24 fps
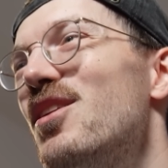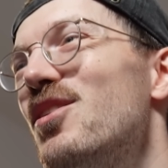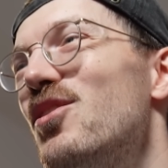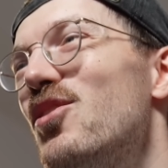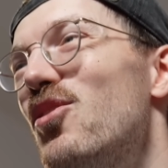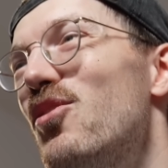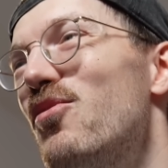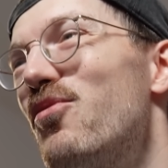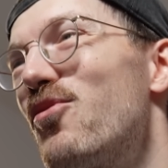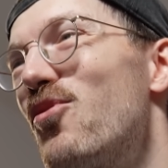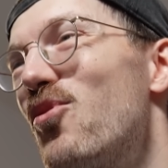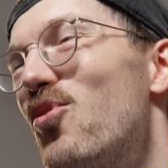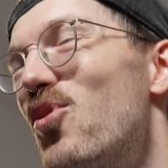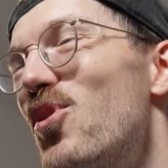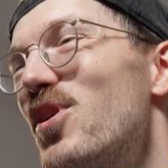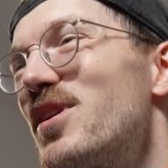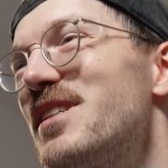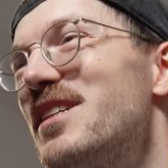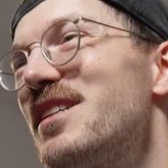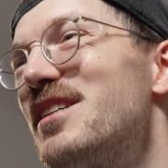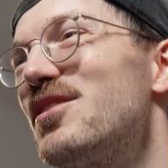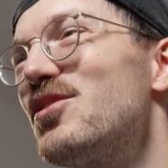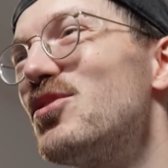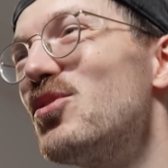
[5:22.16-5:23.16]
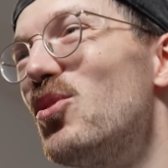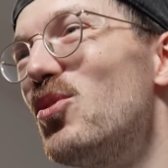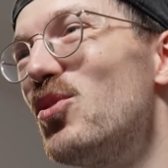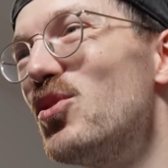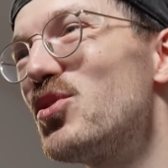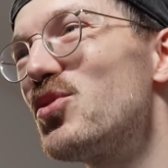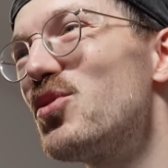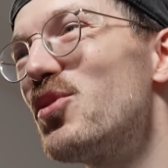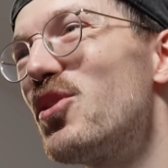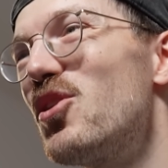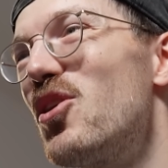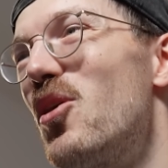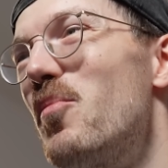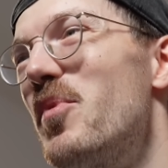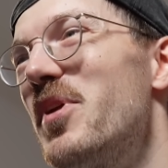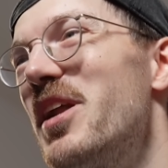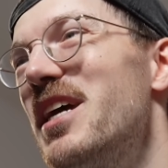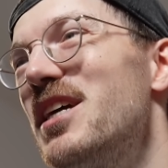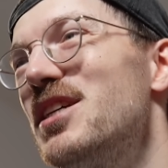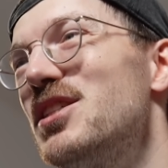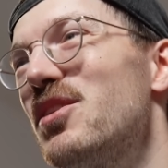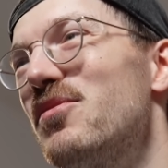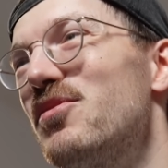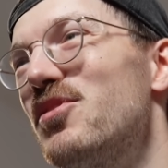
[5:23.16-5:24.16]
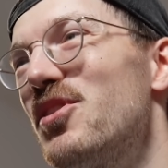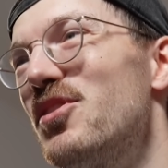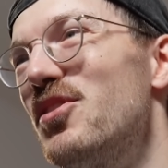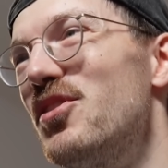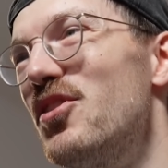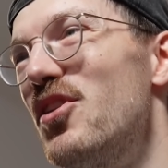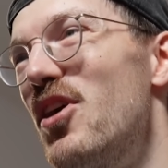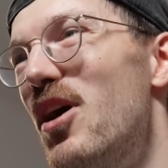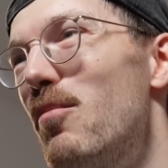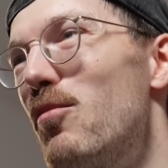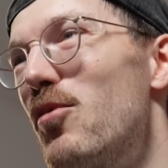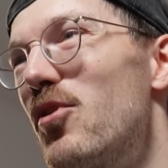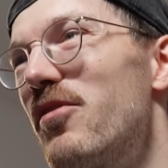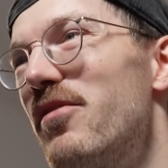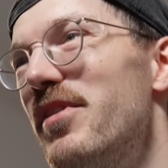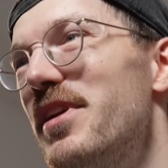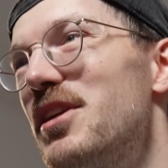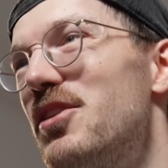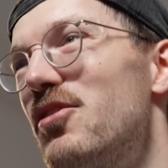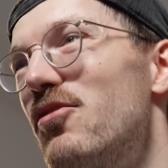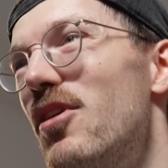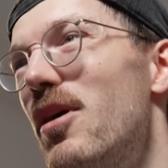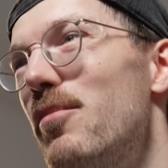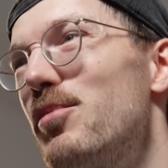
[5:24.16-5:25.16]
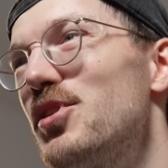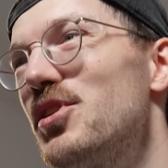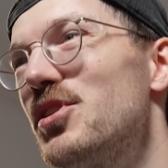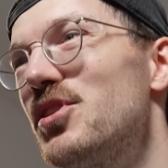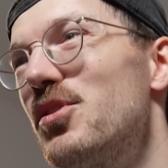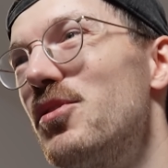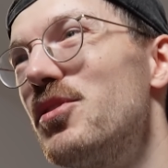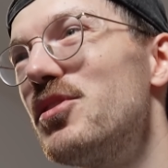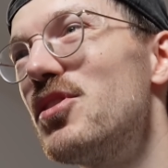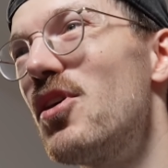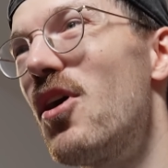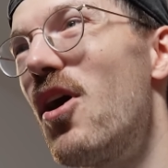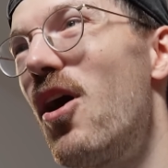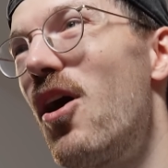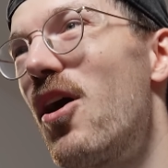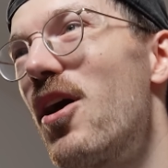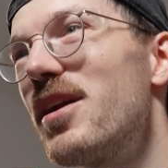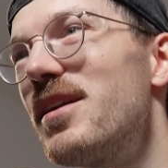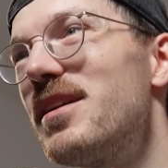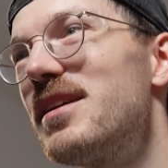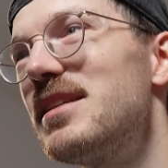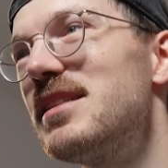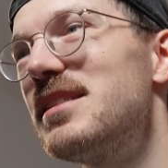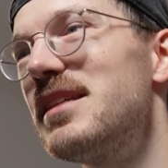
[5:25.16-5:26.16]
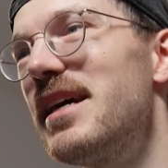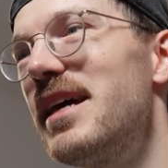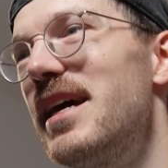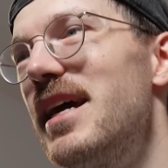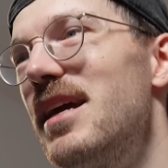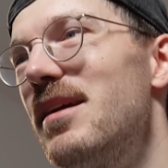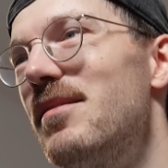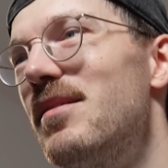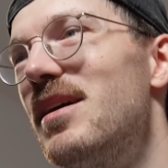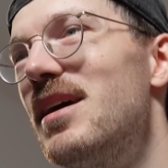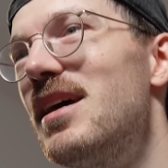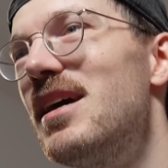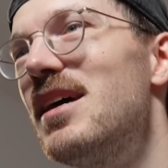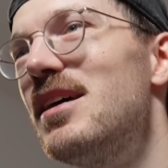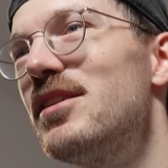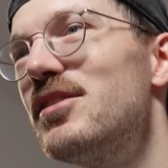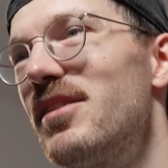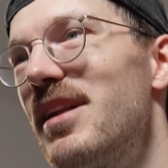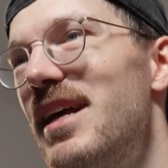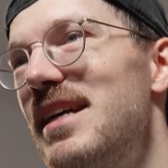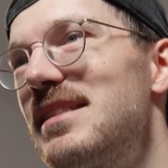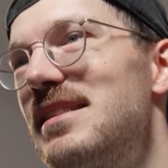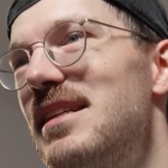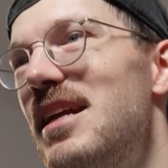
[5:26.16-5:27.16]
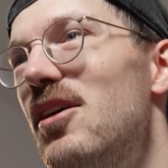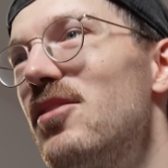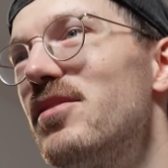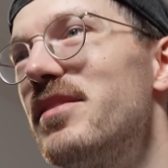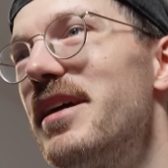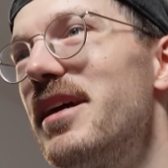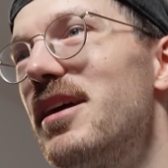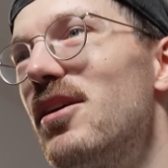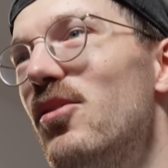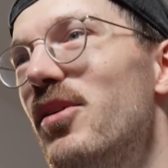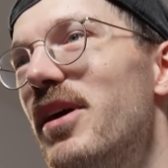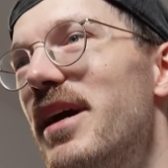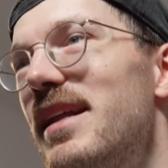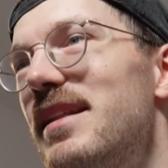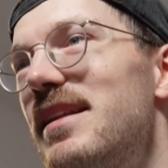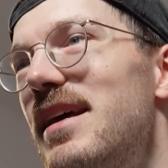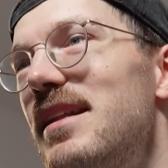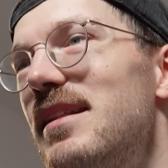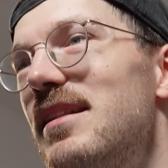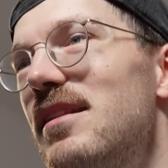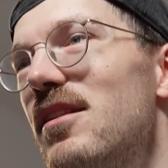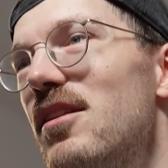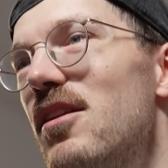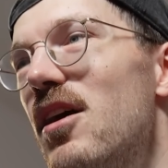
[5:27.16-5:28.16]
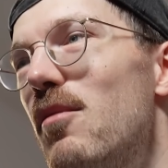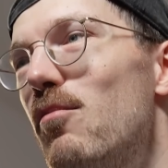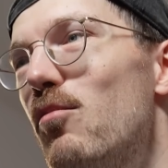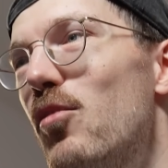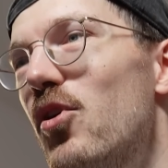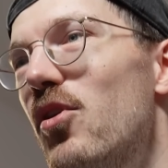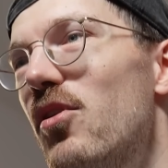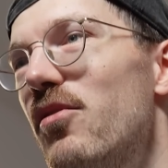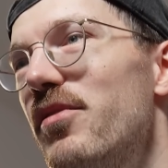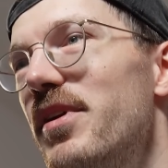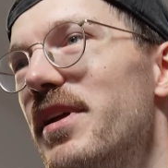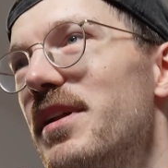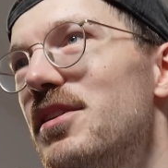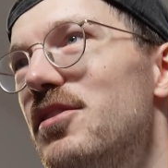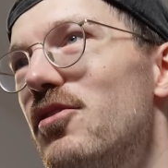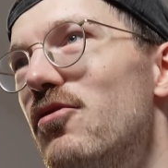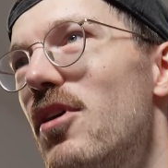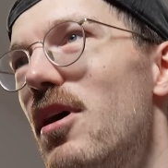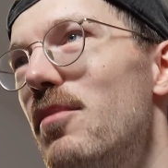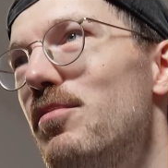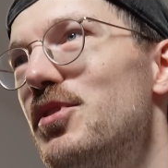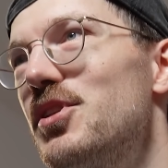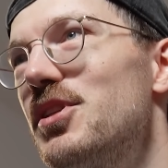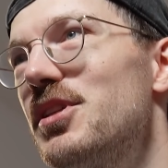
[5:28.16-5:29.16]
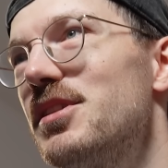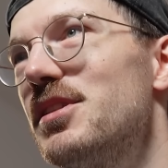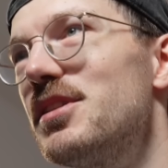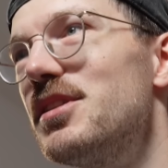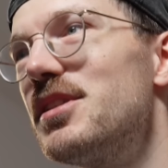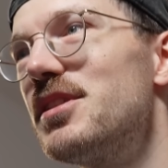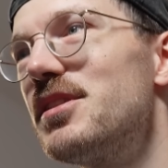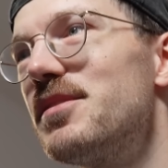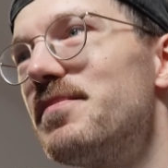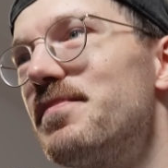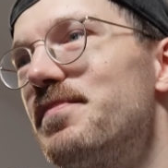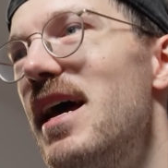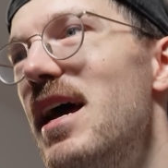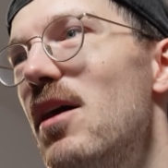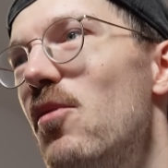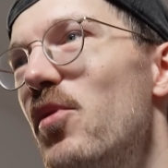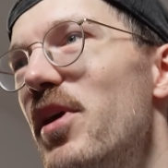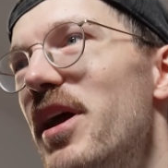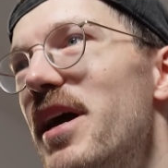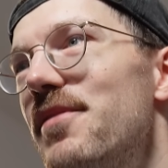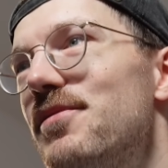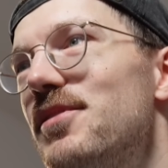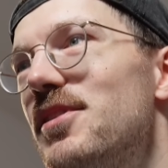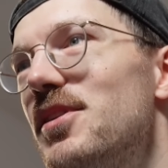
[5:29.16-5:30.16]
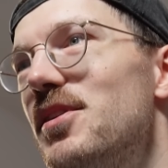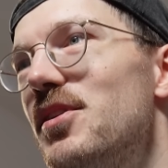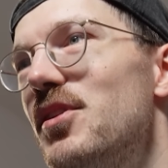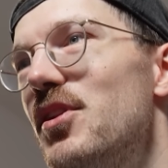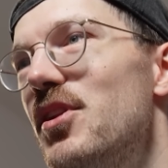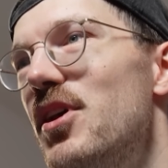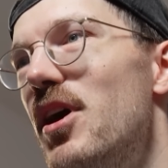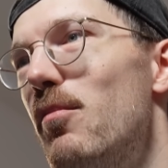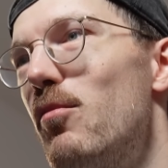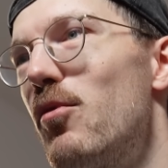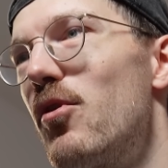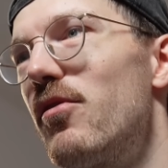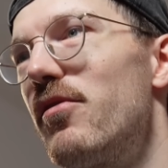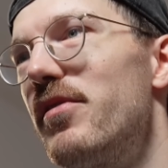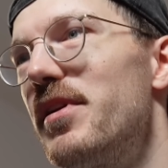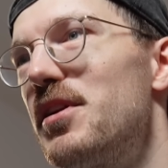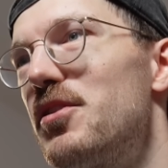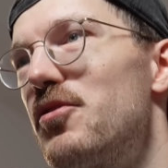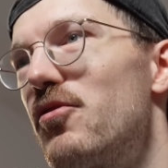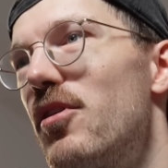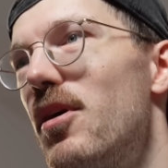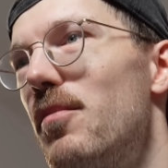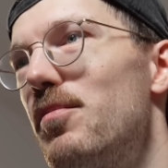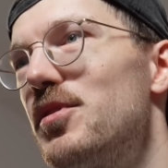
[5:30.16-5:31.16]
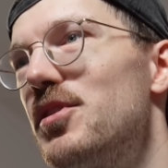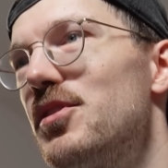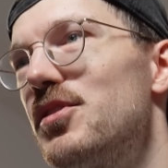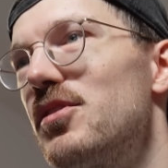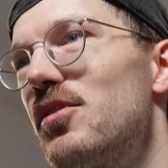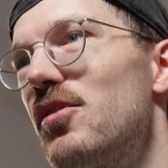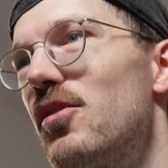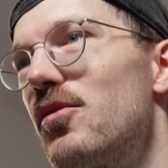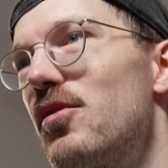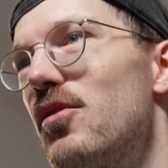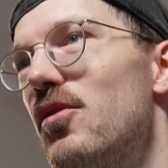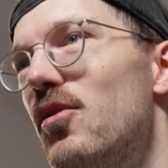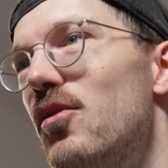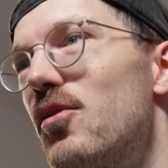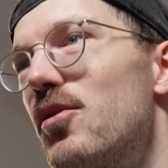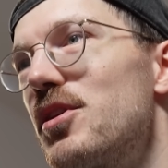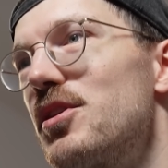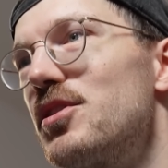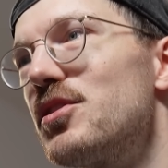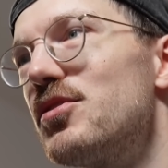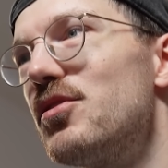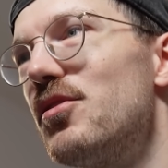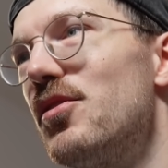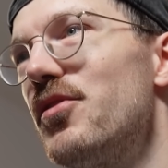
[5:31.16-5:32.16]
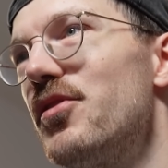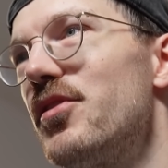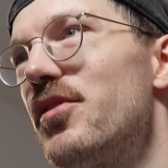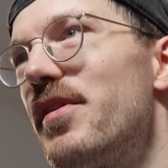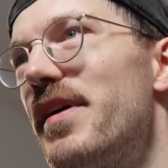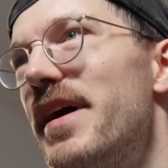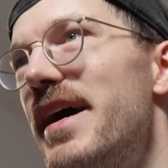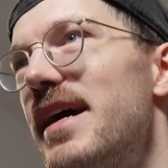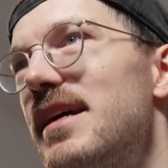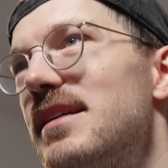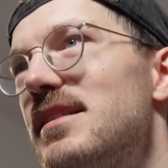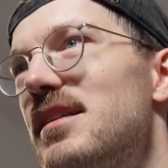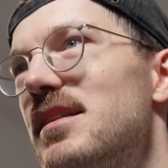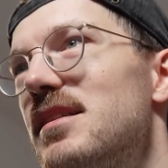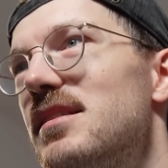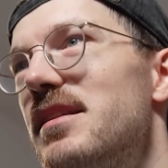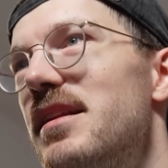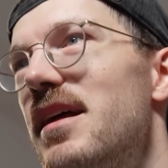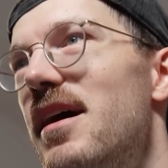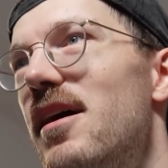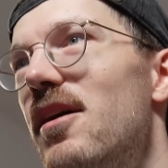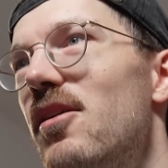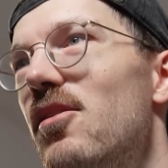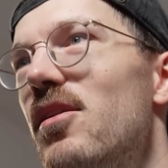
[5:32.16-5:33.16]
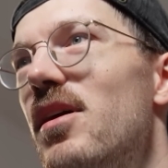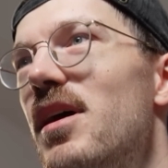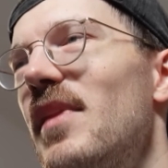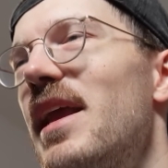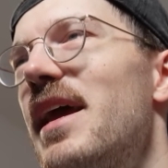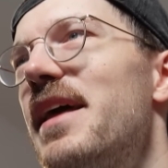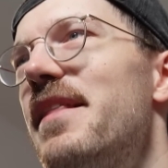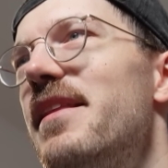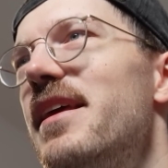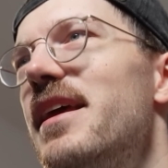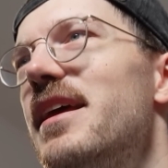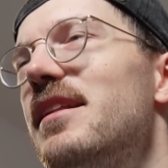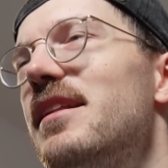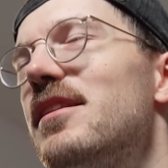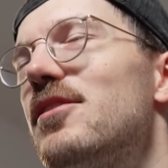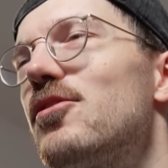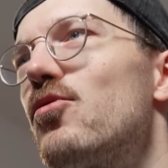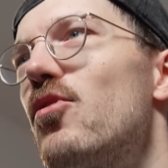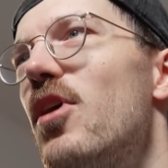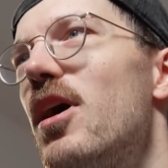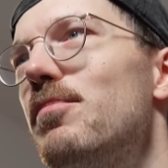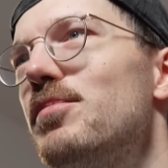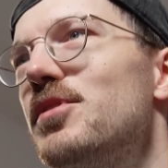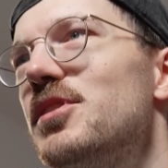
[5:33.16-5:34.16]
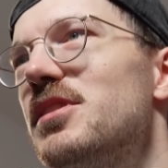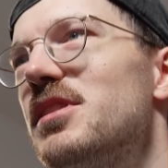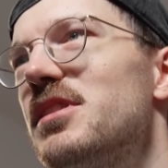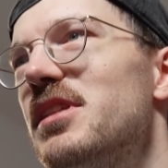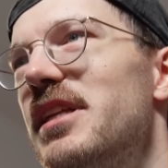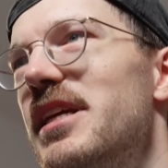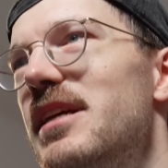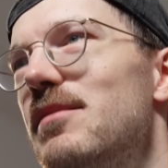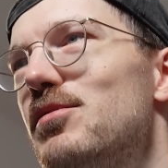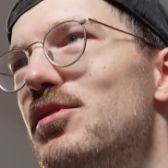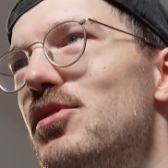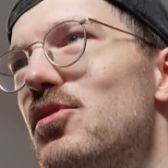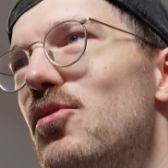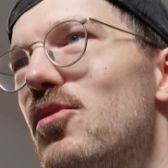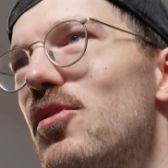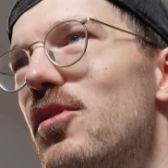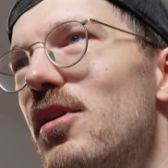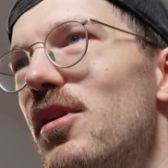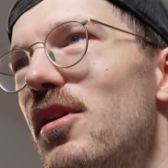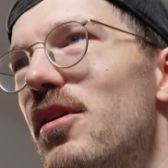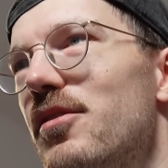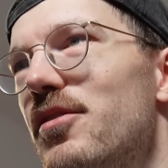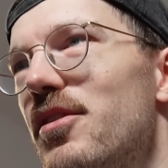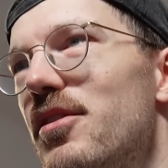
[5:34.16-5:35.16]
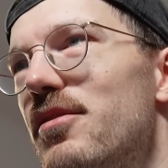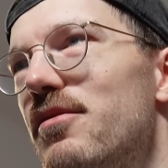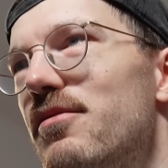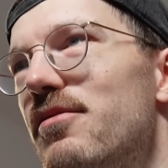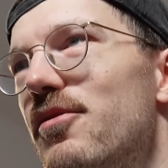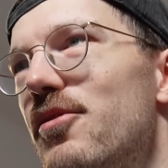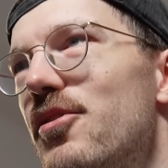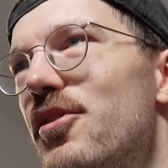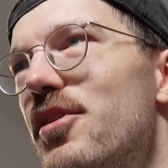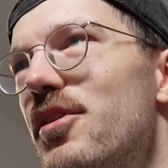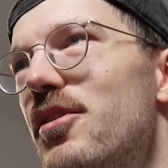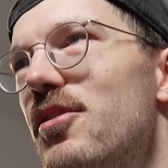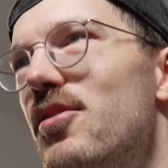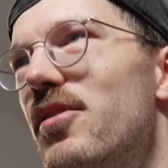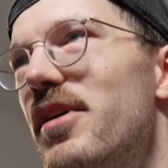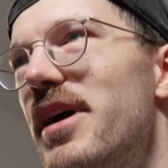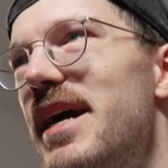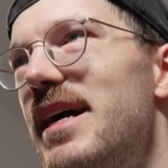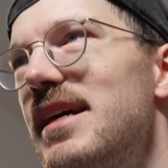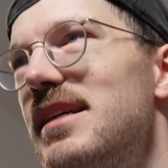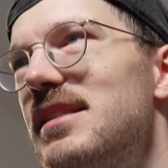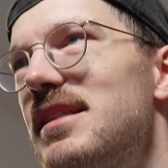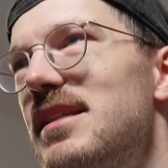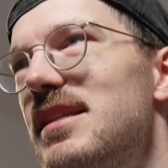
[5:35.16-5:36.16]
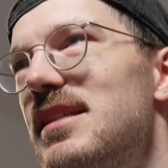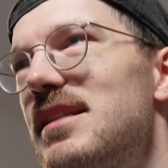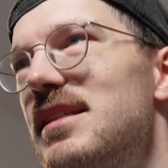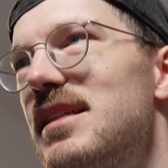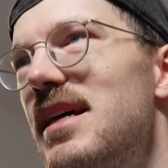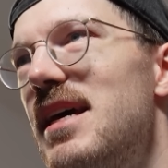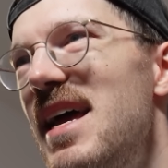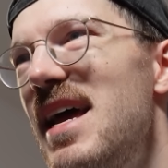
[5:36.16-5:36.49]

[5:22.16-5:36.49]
Though, of course, this is also a combination of the number of interruptions, so it's hard to say. So let's now take a look at that number of interruptions. And we have the number of interruptions along the horizontal axis now, and the interruption sleep score along the vertical axis.